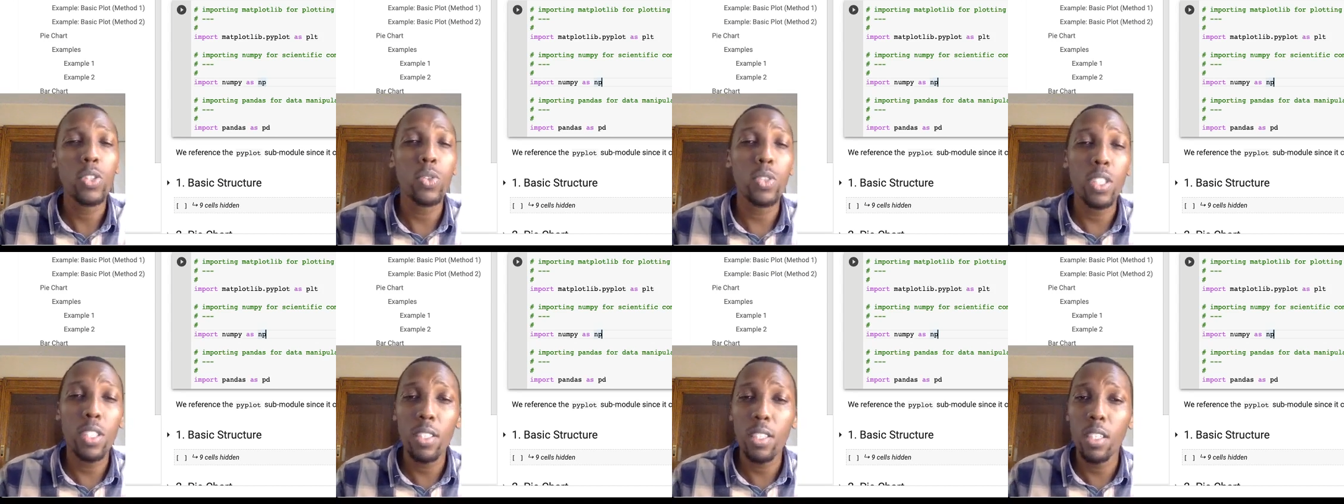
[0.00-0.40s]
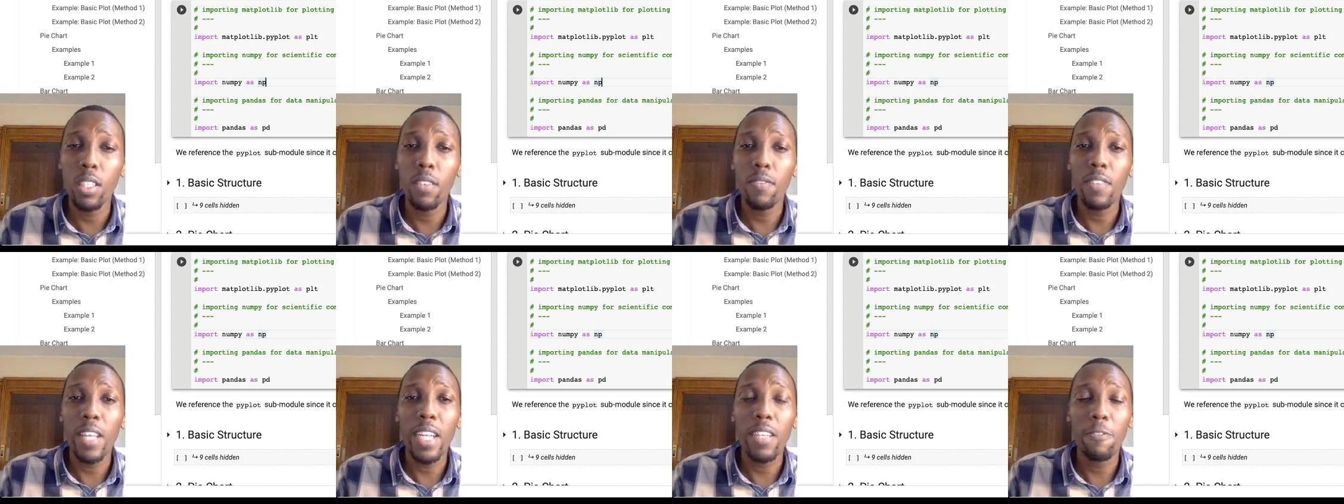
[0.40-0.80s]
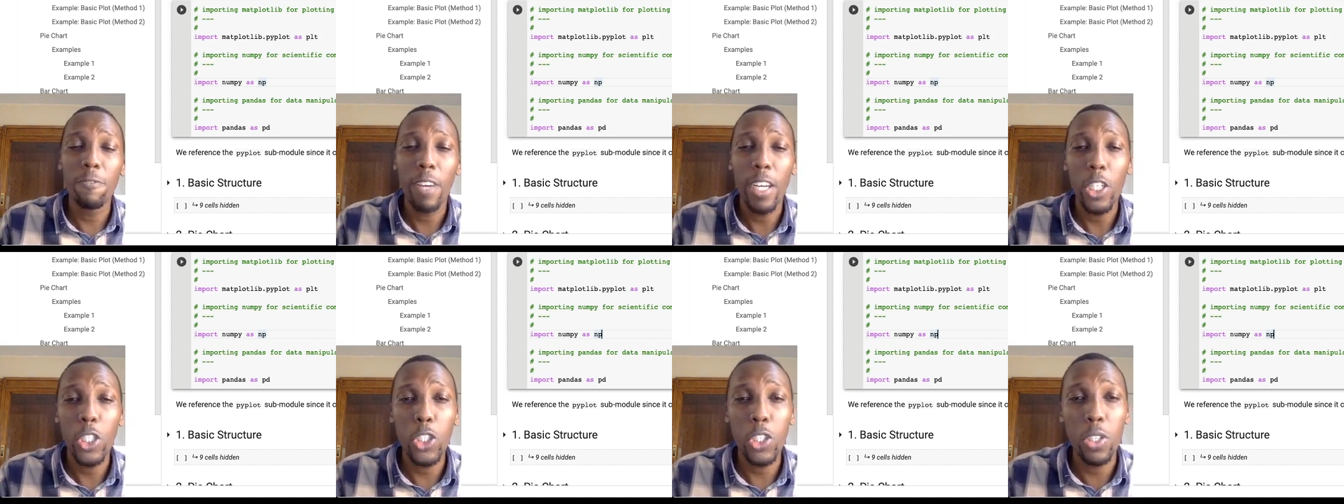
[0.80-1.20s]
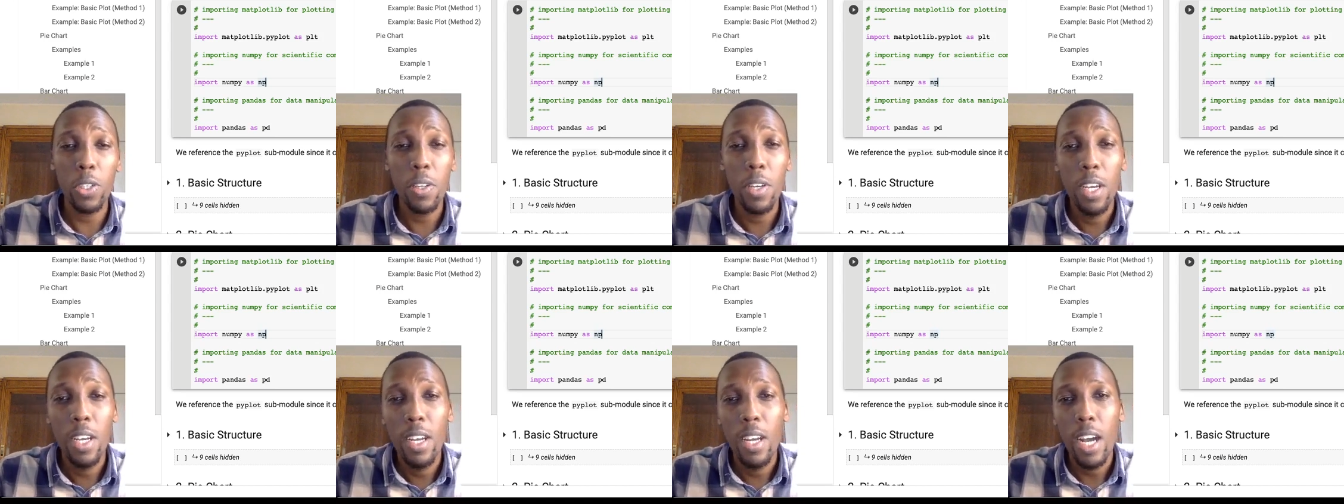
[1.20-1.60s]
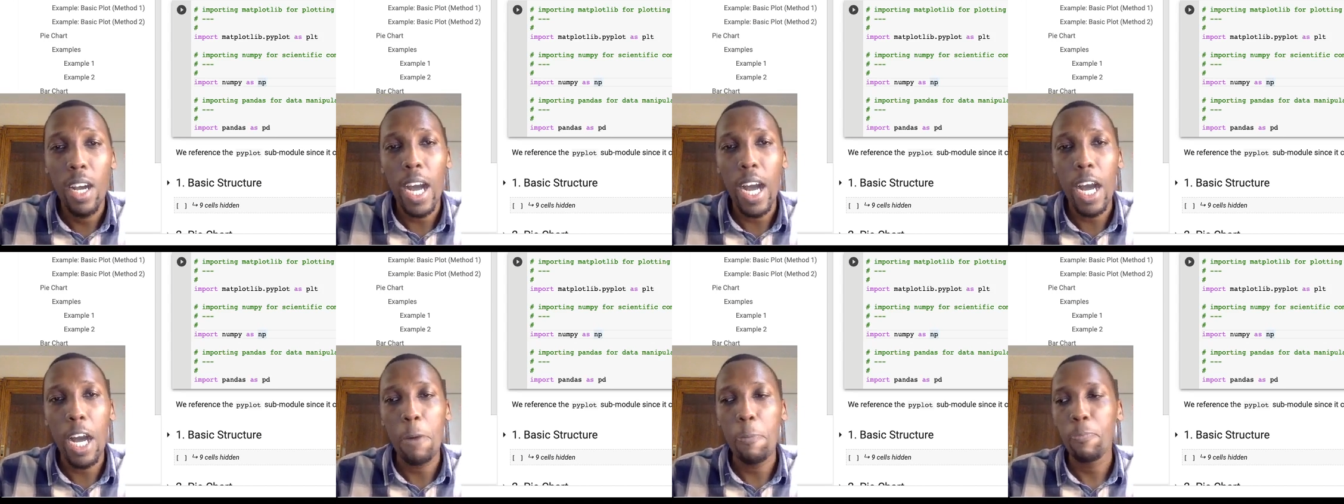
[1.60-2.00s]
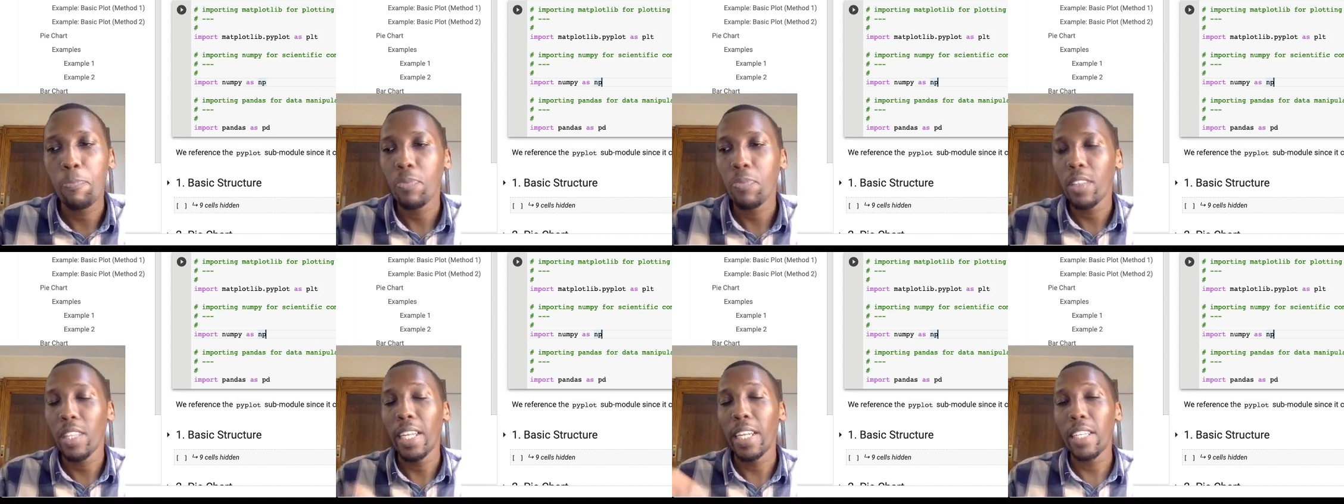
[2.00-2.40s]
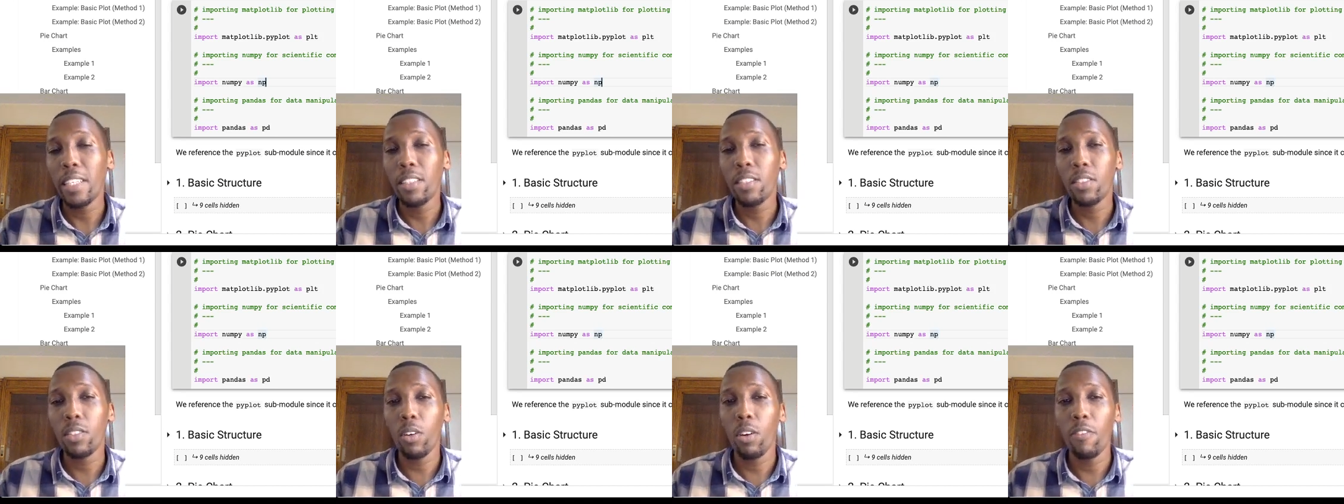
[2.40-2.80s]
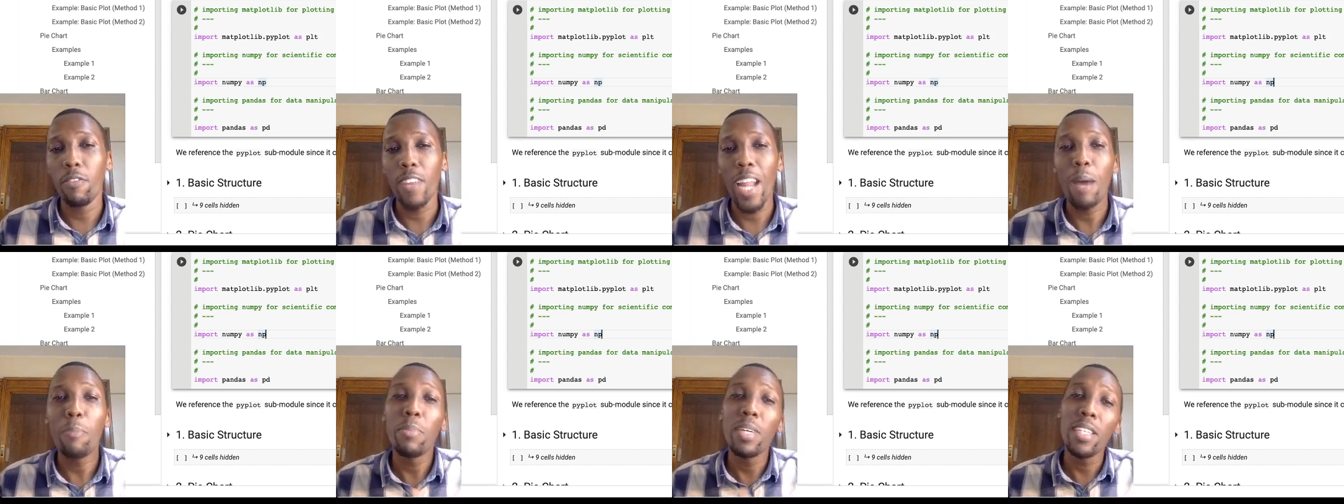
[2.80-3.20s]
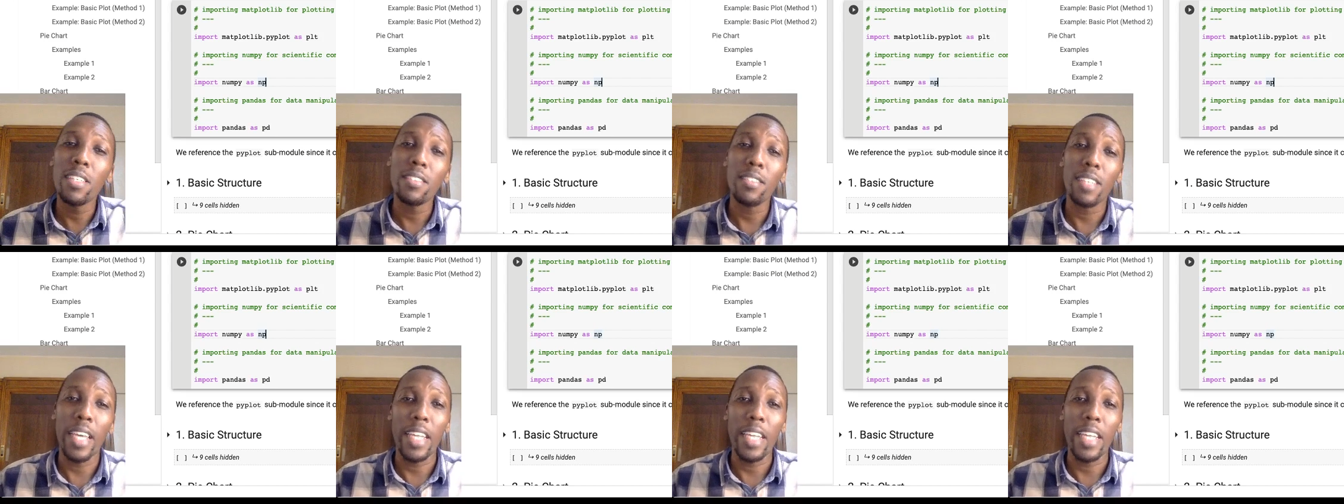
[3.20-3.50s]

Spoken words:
You just give that function the list of numbers,